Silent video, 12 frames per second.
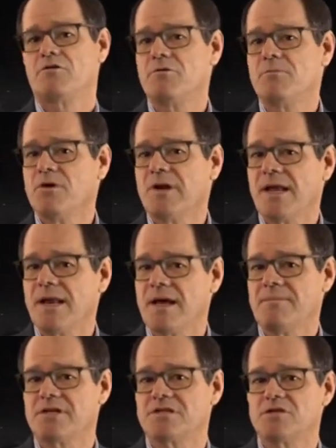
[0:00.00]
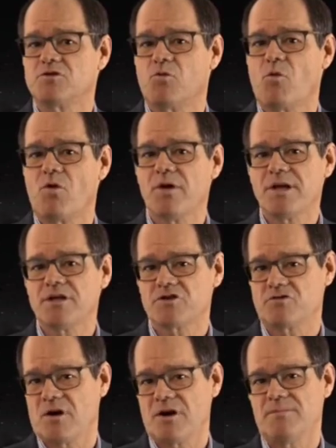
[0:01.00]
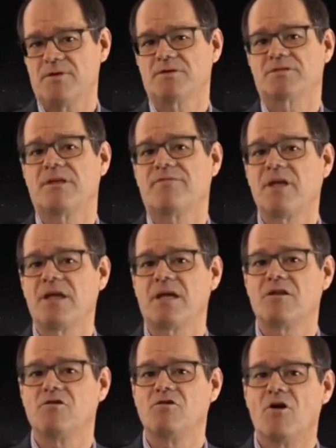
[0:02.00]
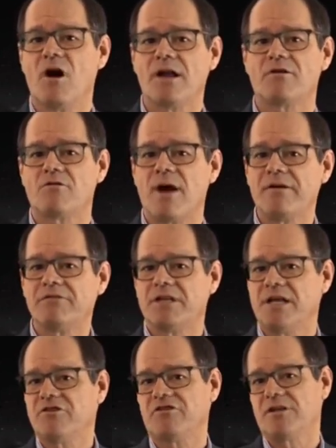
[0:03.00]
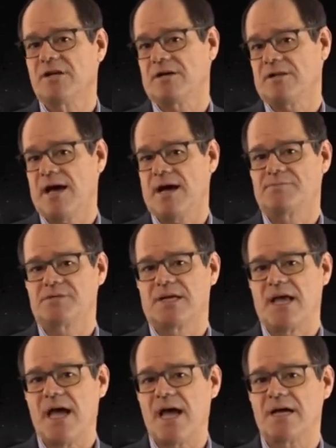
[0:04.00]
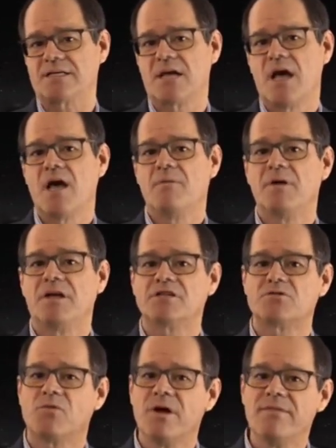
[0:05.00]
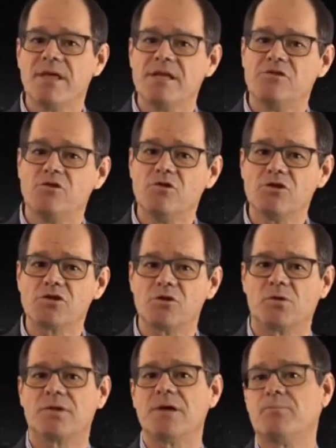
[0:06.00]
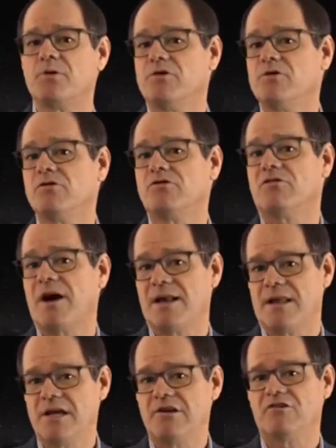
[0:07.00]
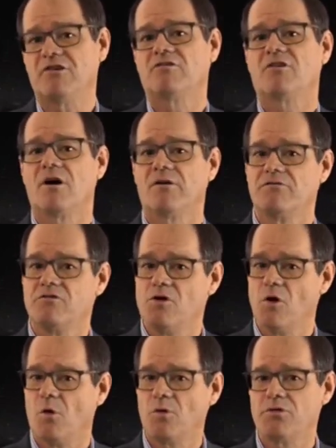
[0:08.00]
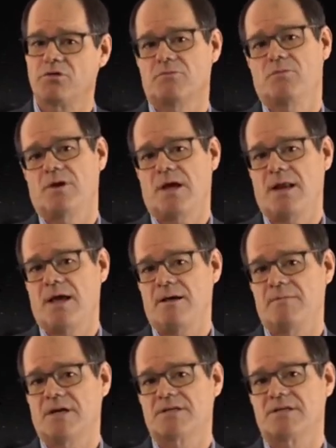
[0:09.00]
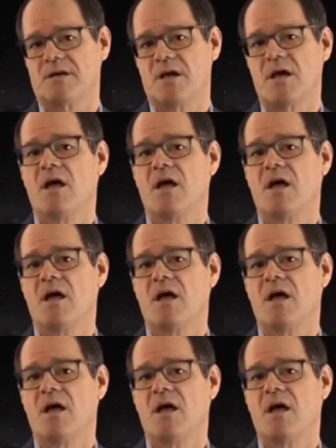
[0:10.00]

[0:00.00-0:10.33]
Thermodynamics is warning astronomers that they cannot gravitationally collapse a gas because when they do so, they produce violations of known thermodynamics.